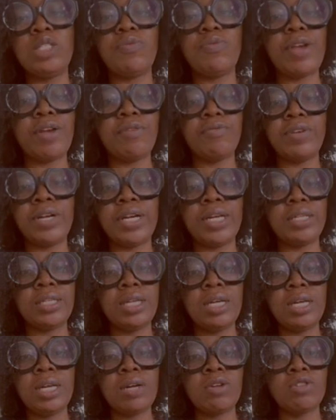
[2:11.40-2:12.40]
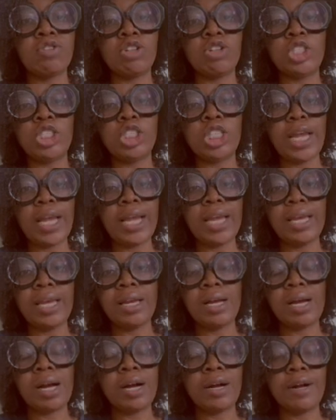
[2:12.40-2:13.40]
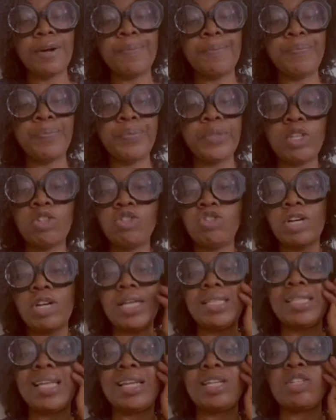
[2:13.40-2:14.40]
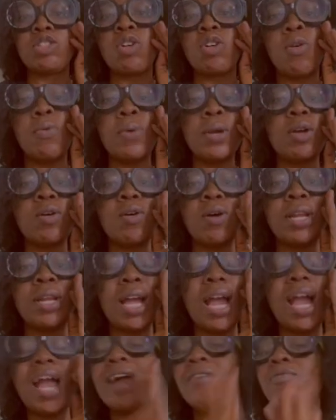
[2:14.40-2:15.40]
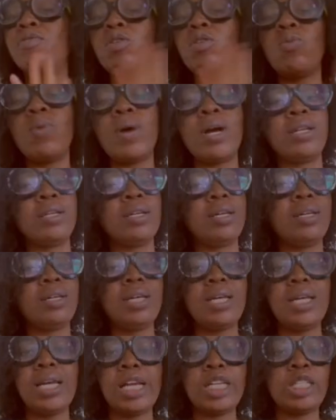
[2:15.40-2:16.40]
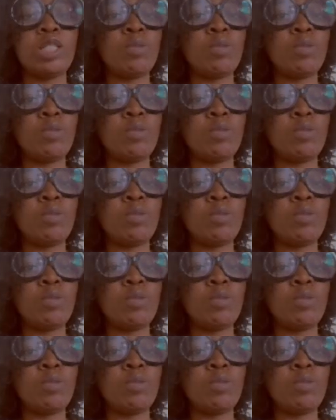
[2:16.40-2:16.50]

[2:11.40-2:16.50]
favorite crochet trend that is going on. Everyone is